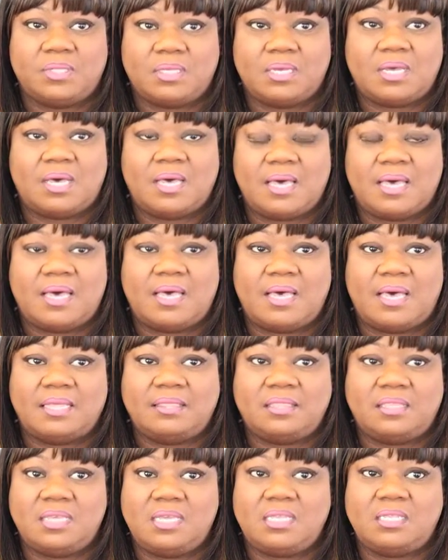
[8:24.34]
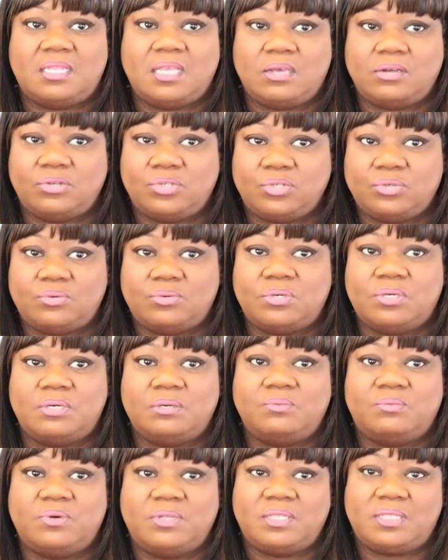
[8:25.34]
I think they're
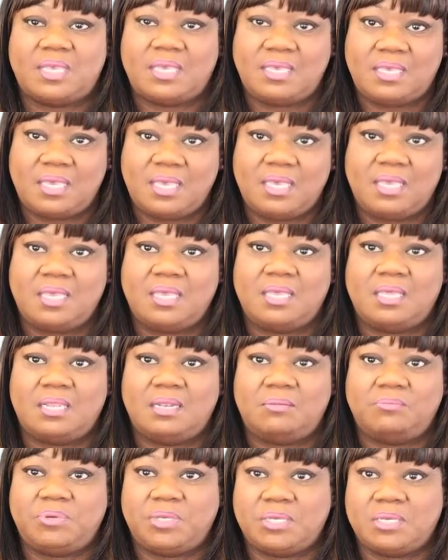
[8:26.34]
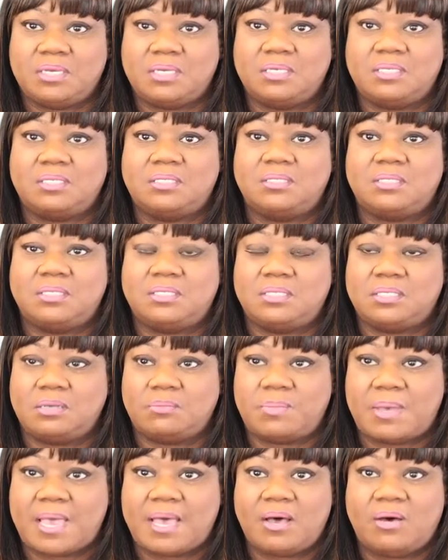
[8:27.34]
doing what they can because it's
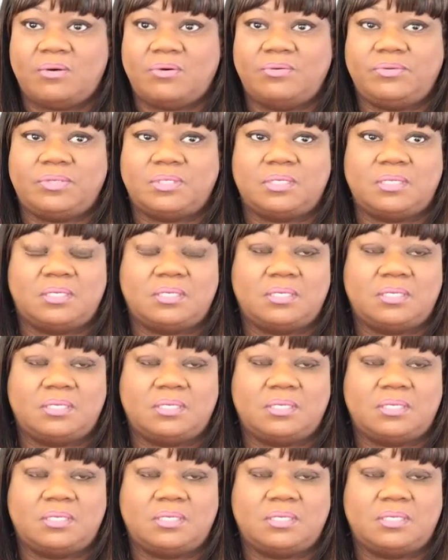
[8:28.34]
about